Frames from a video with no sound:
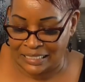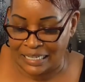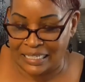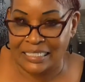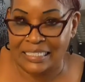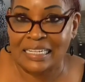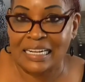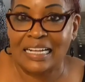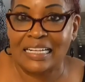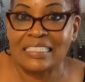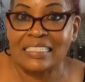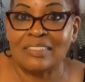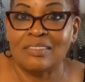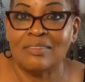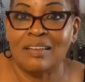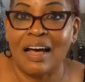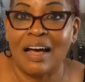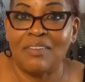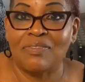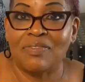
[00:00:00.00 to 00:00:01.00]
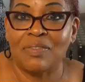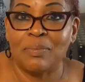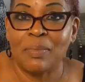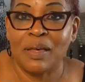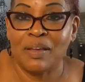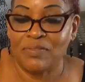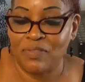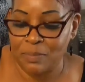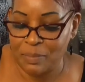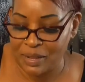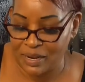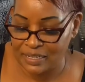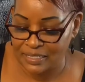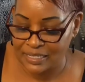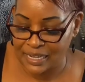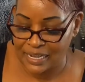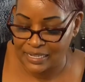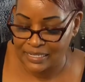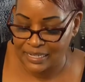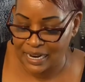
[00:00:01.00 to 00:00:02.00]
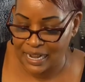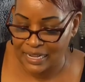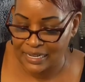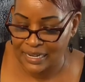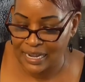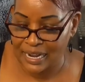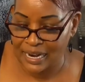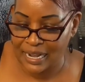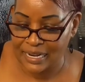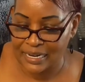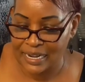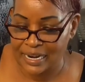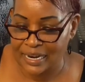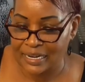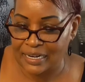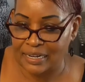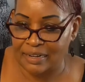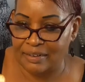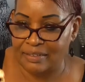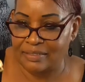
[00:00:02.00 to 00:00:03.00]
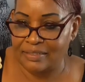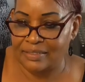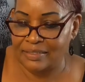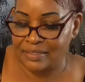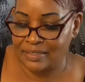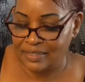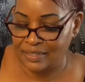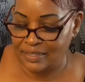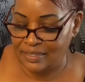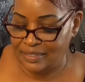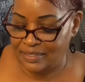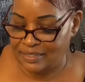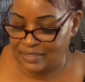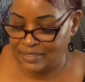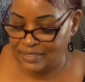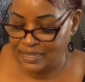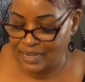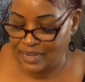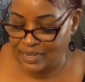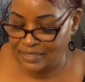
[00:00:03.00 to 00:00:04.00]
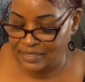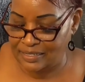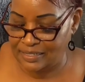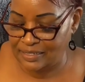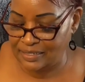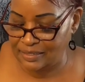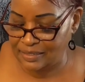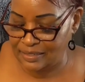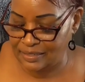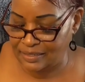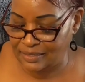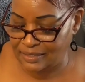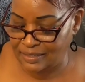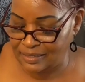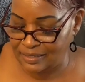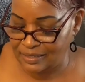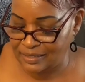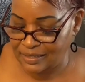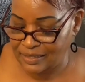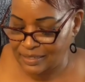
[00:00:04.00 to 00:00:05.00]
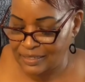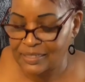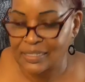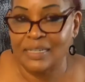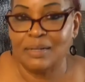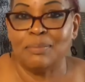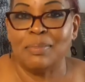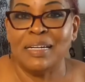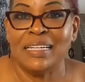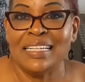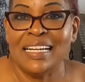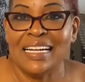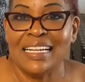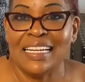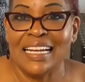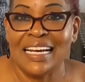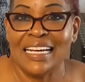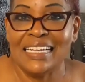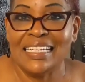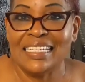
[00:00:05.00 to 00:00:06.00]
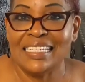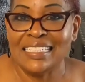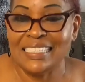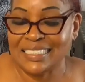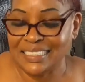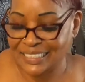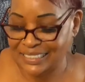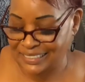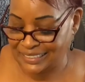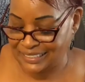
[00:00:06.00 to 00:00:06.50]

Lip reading: That's a lot, too lot for me to taste it like that. I need a little to taste. I might not like it.